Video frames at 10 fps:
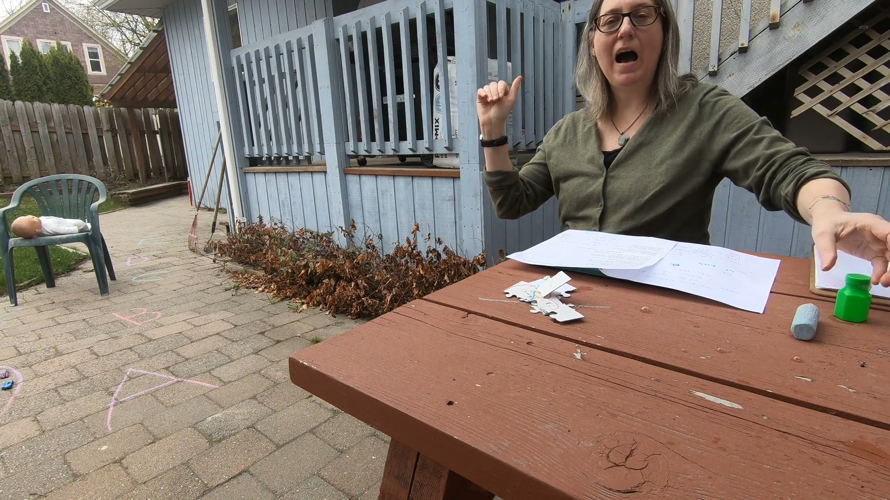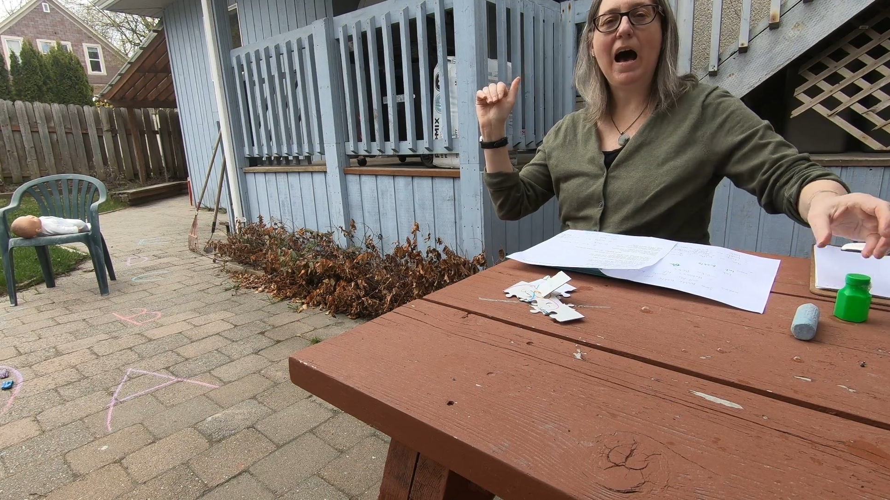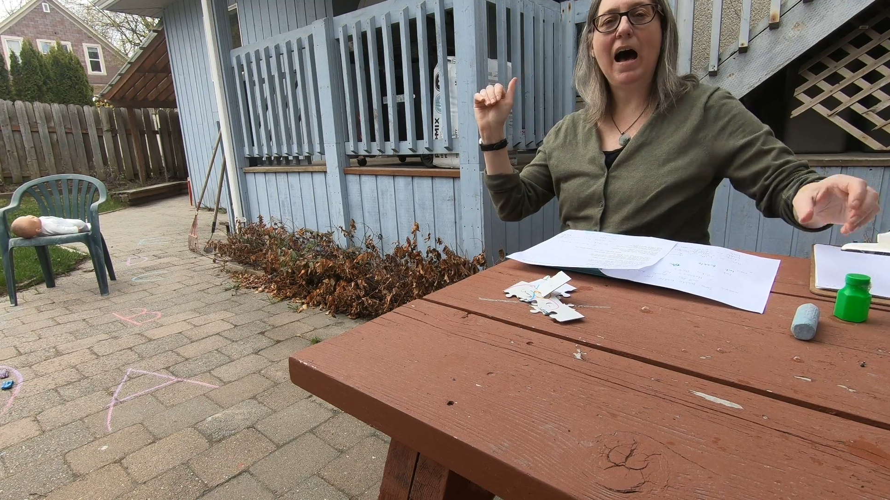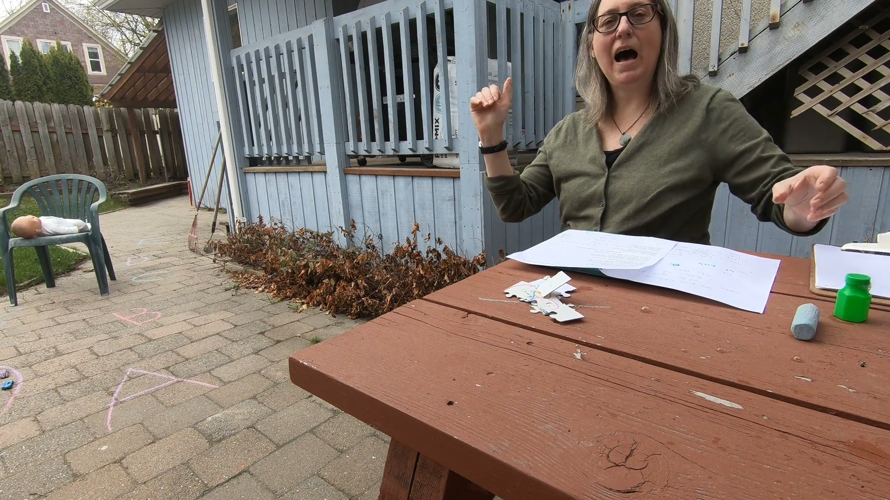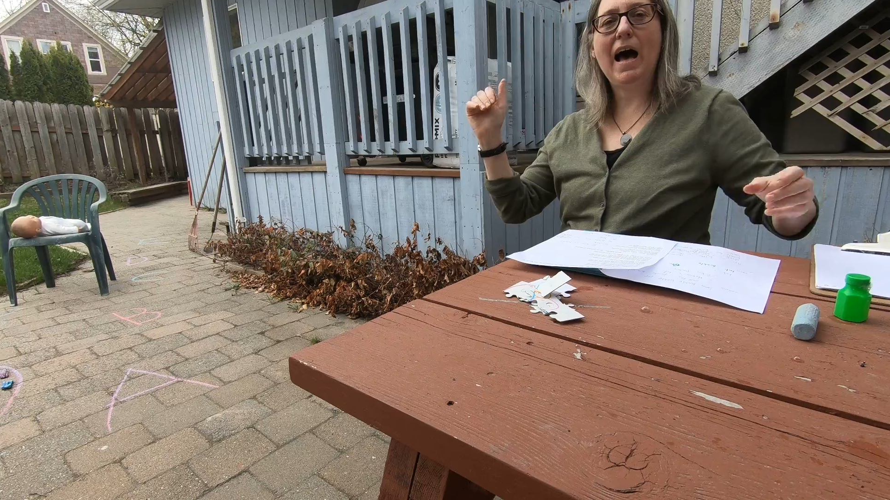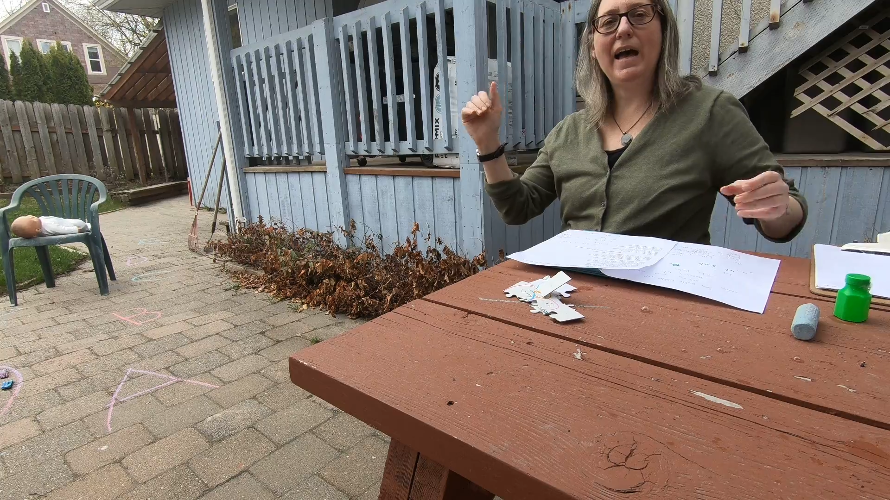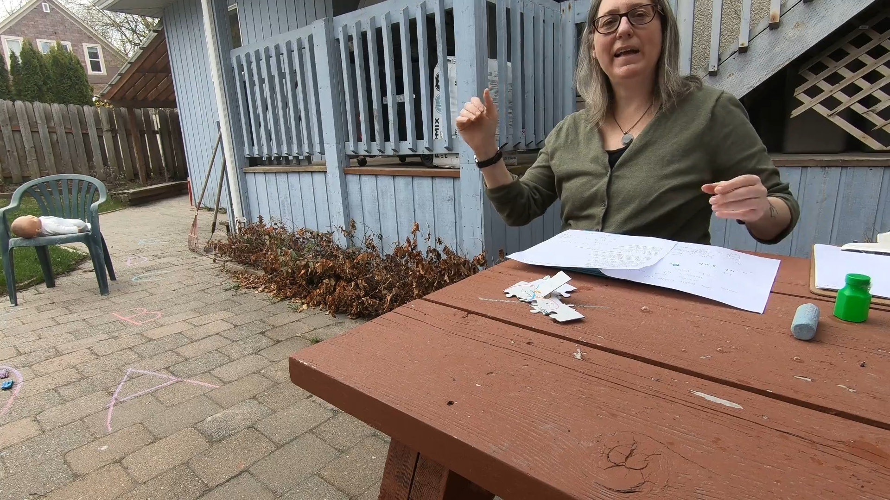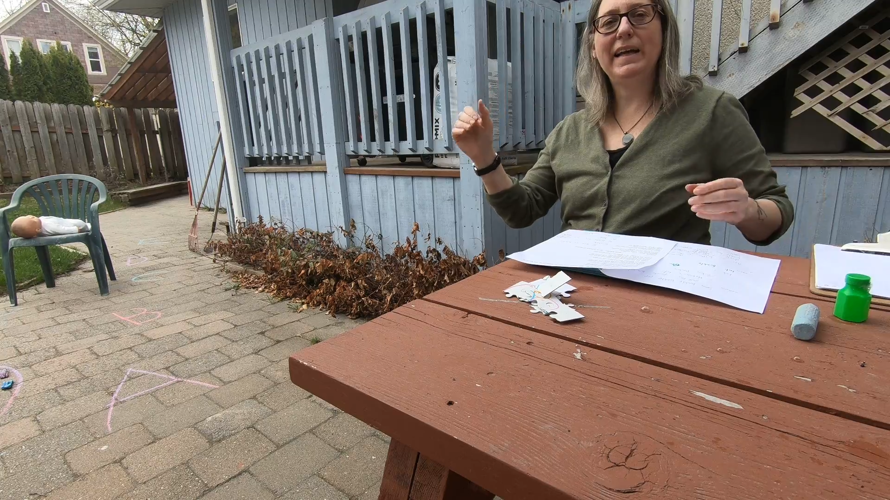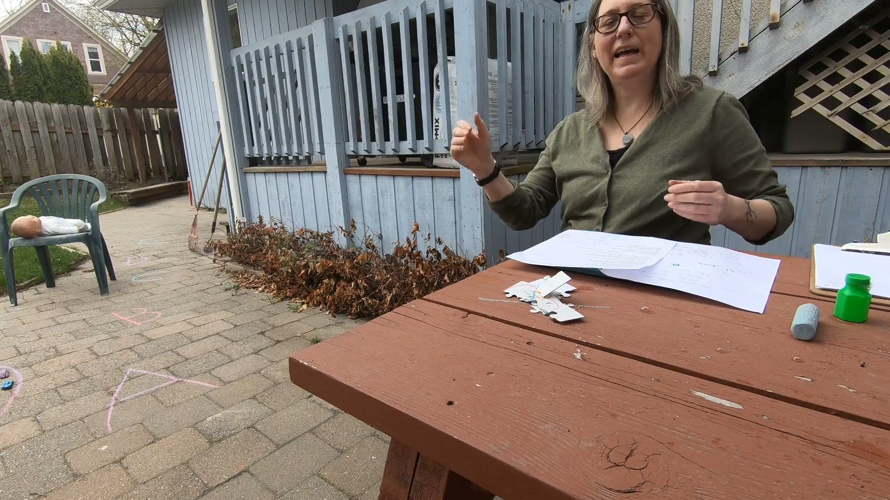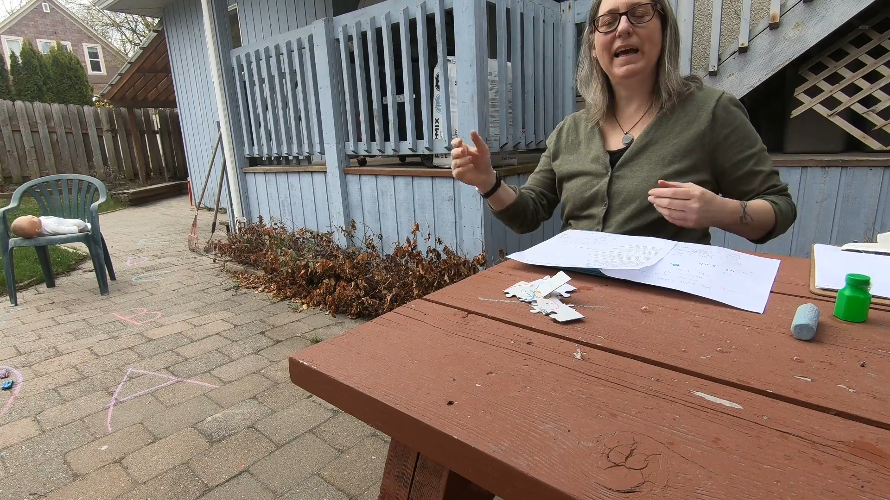I
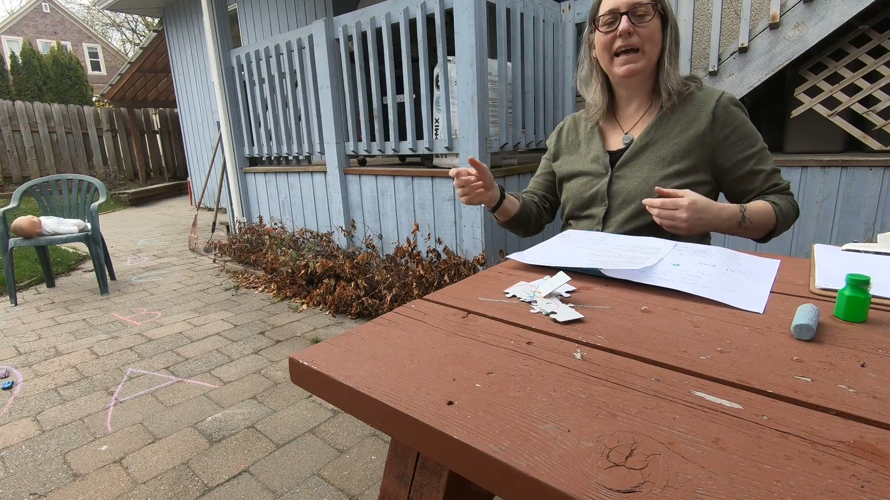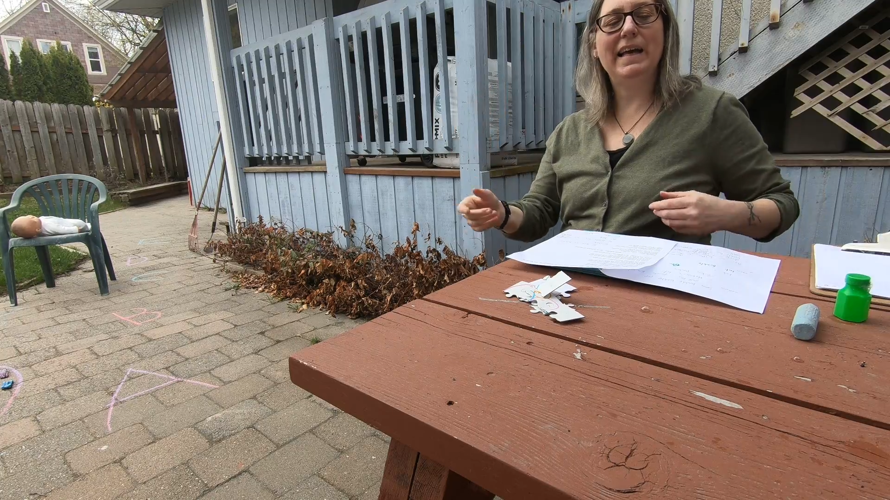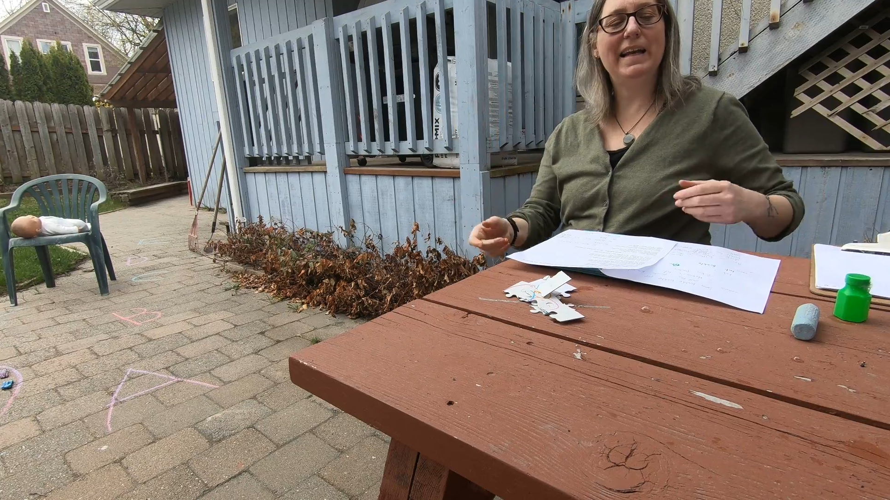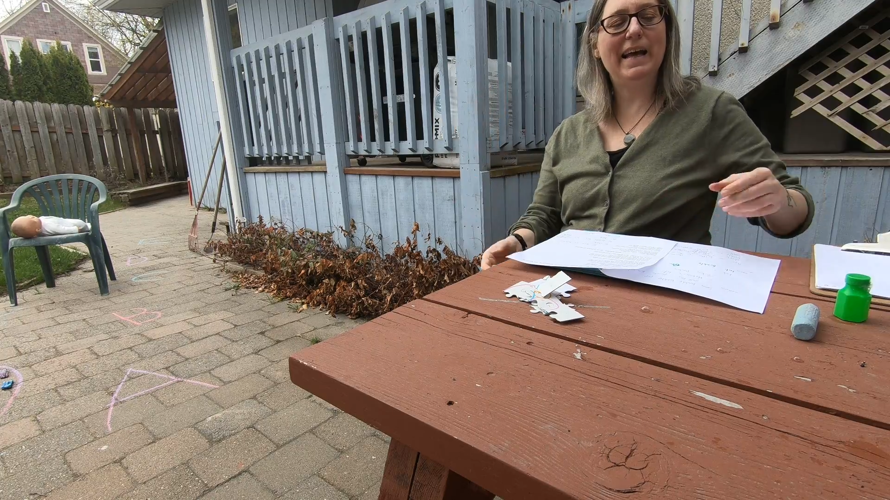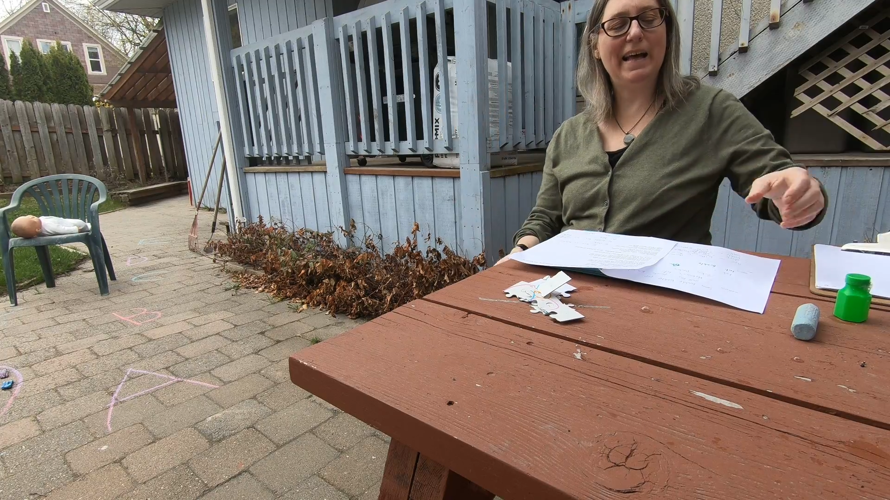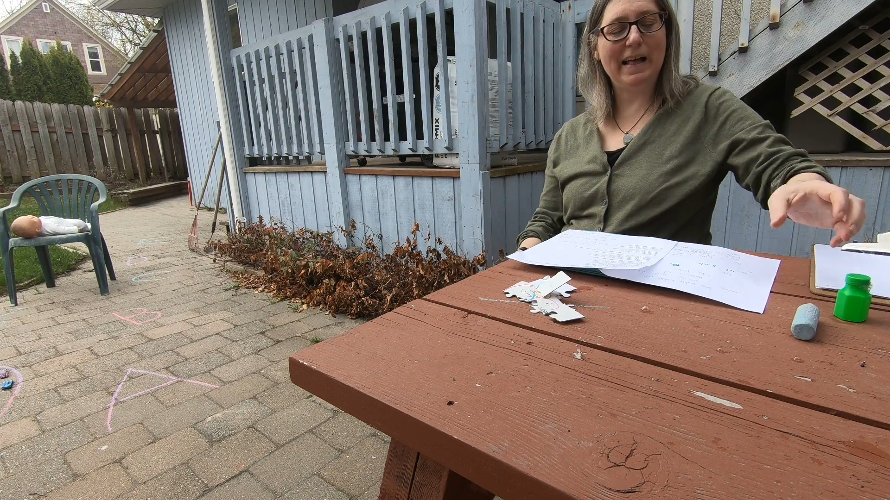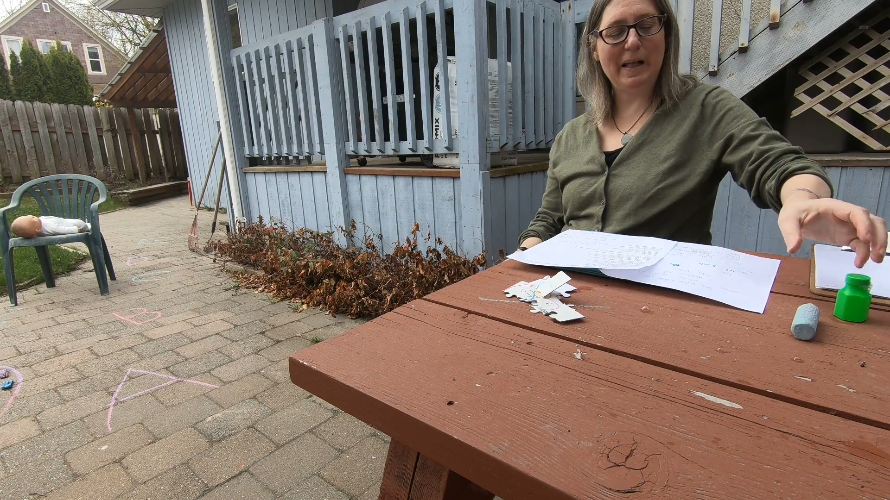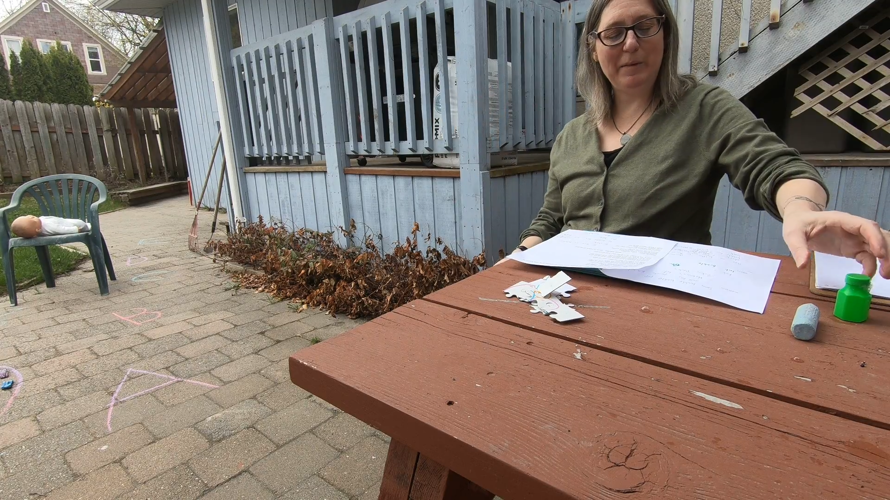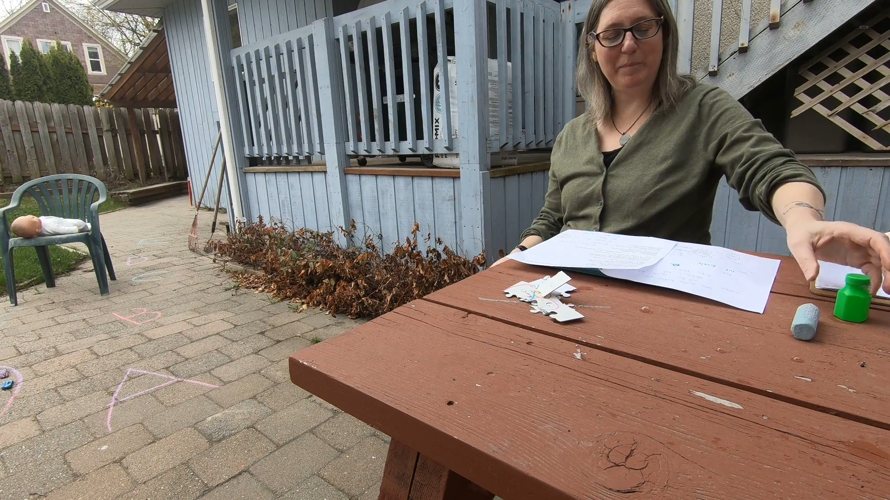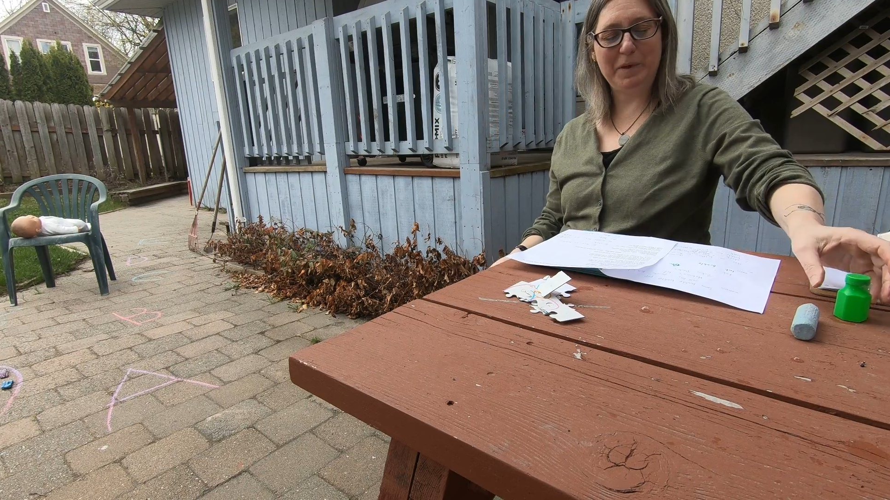can
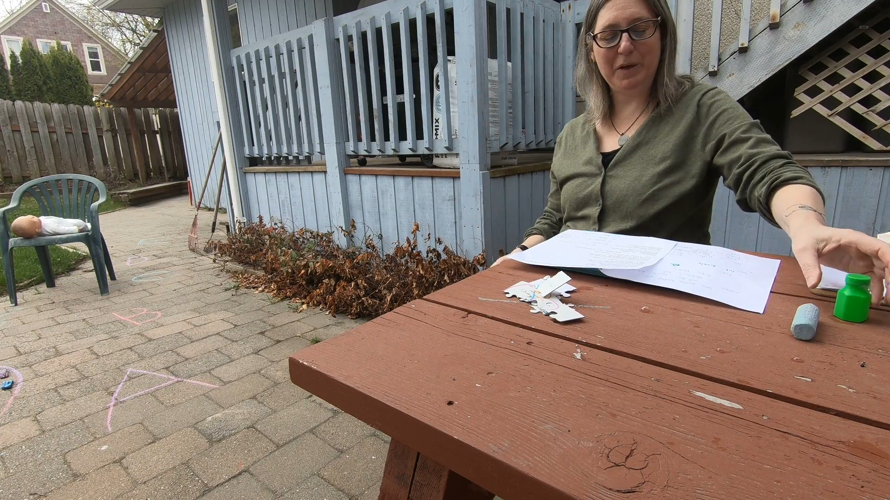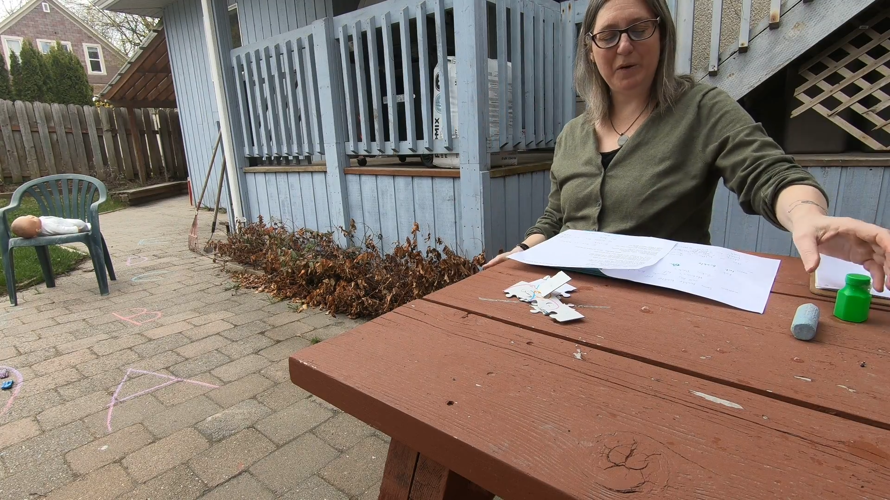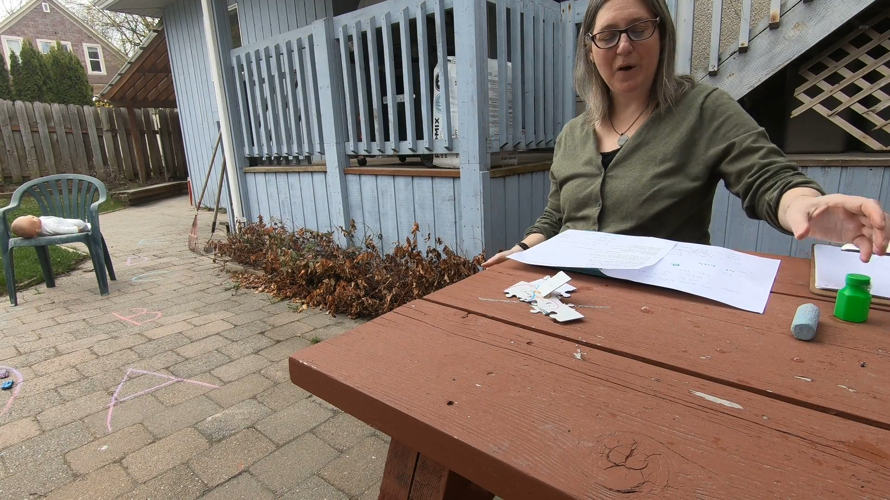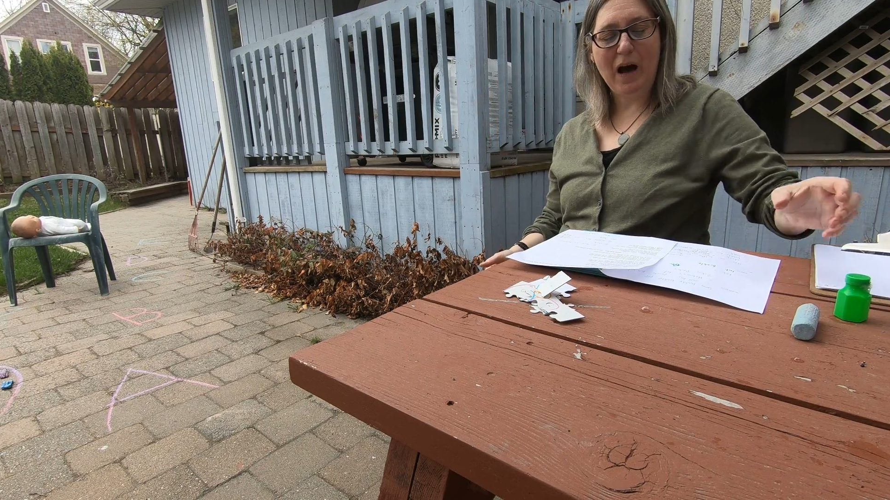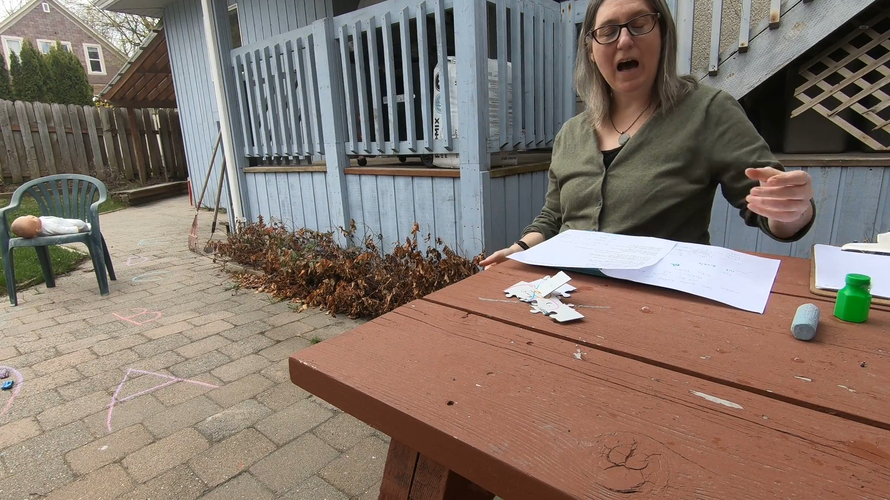help you,